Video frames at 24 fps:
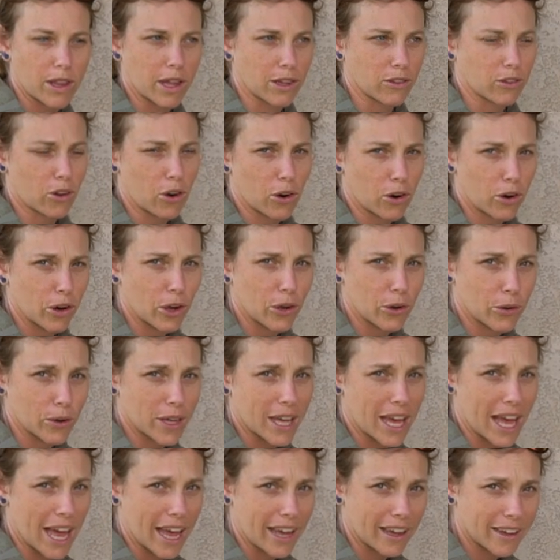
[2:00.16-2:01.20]
that's
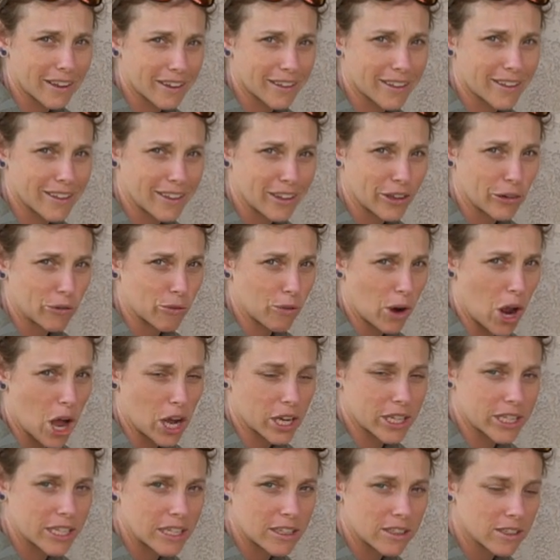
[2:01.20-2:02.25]
ROK,
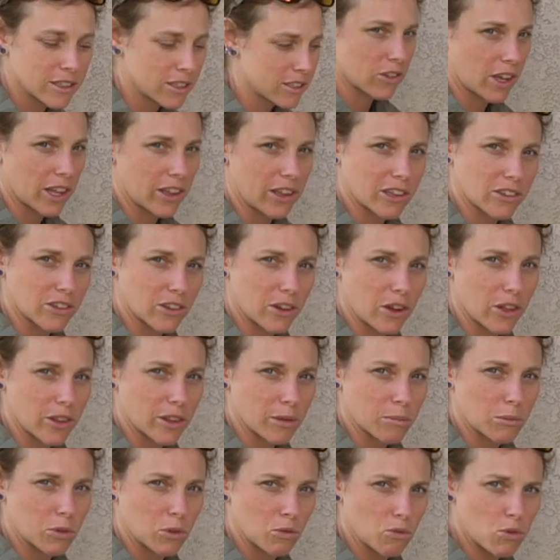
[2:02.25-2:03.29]
ROK, as I like to call
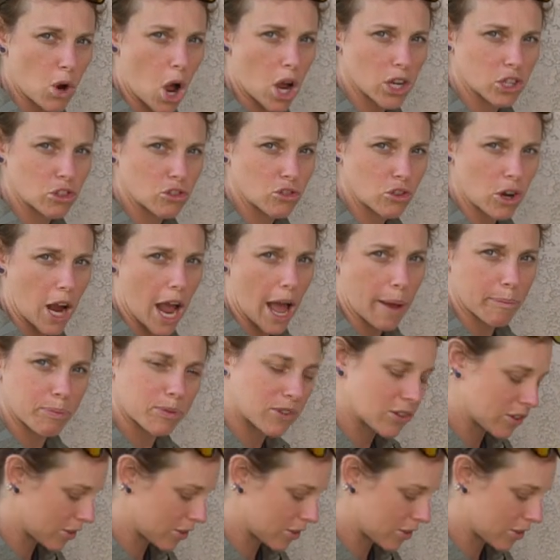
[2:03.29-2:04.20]
them, ROK strap.